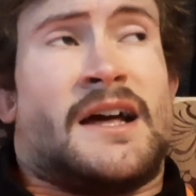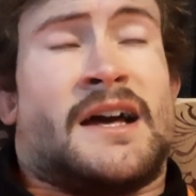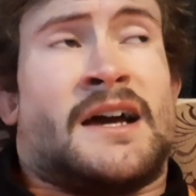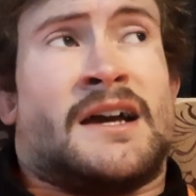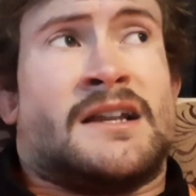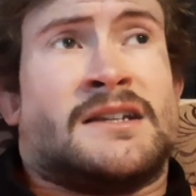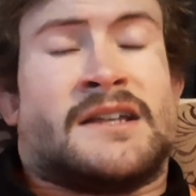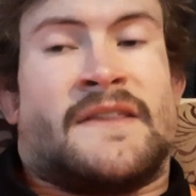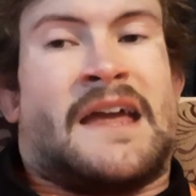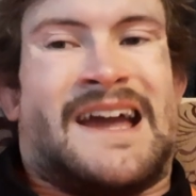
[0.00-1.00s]
And
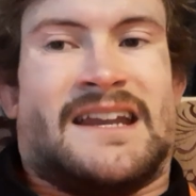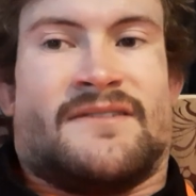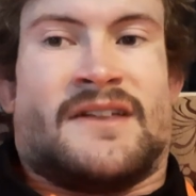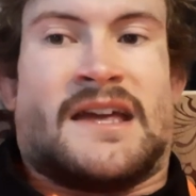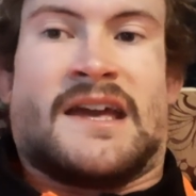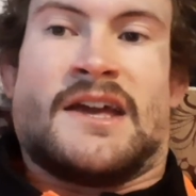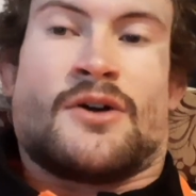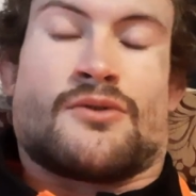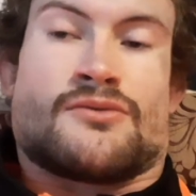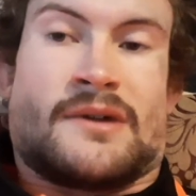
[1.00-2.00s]
at the end of the year, he
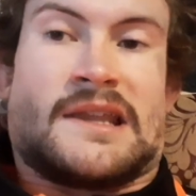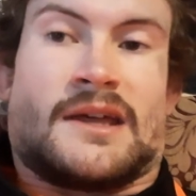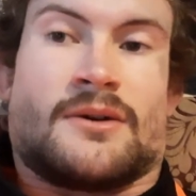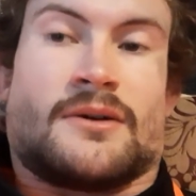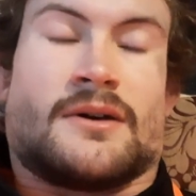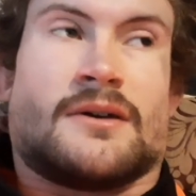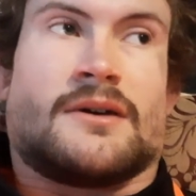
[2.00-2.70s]
got really good